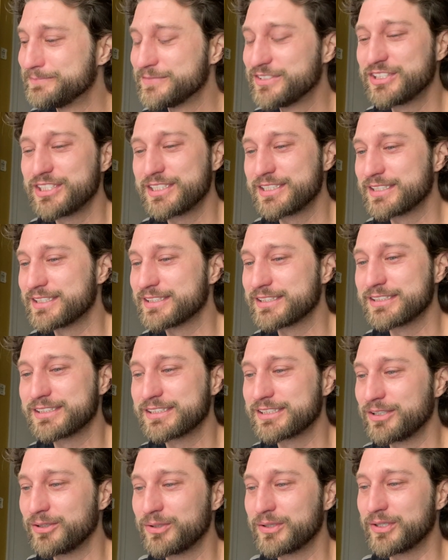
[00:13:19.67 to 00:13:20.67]
Jesus
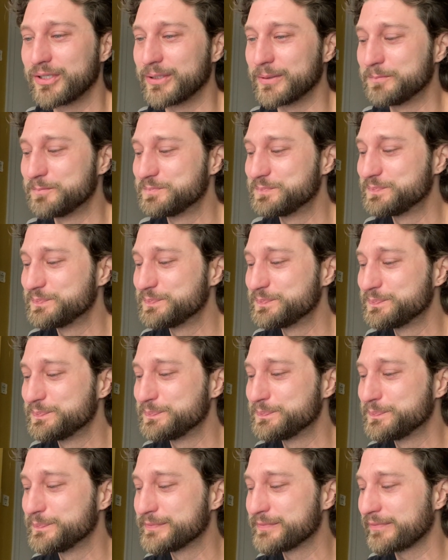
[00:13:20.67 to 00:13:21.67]
is so good.
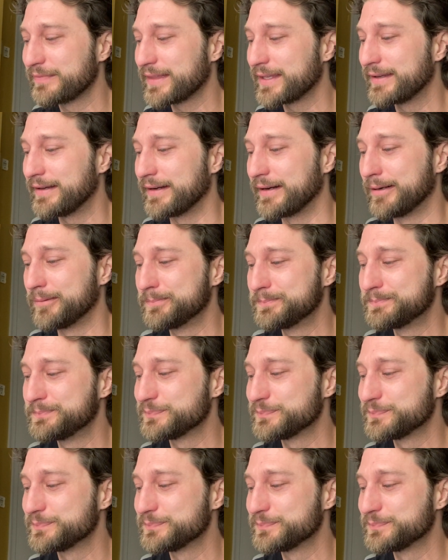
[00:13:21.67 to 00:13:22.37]
Yeah.